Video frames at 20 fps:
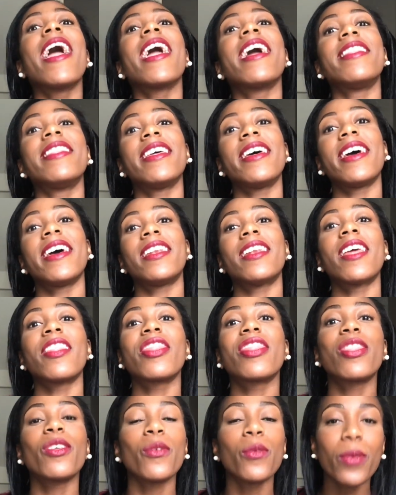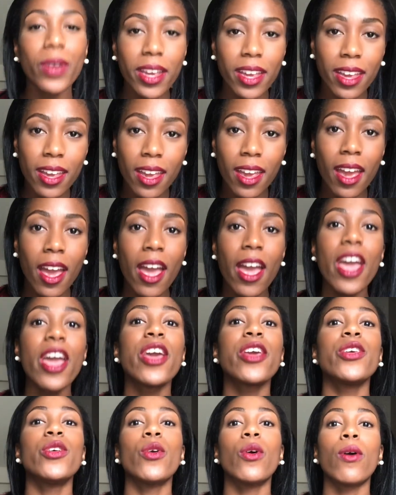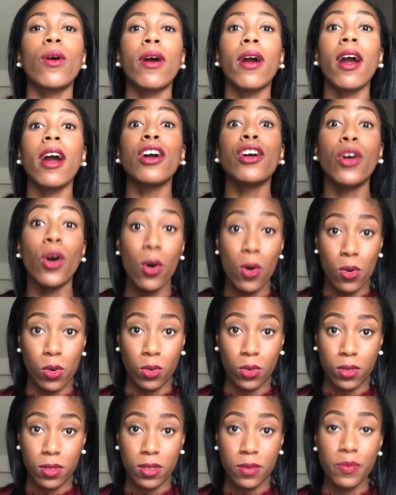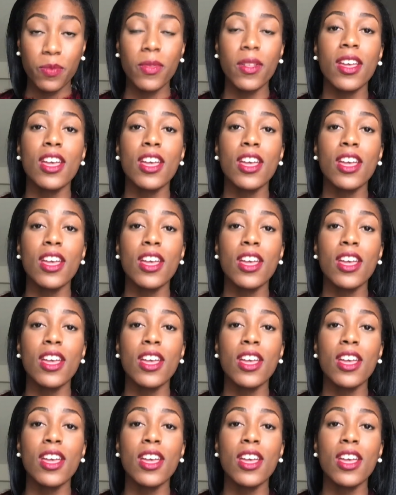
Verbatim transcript: and then three your goals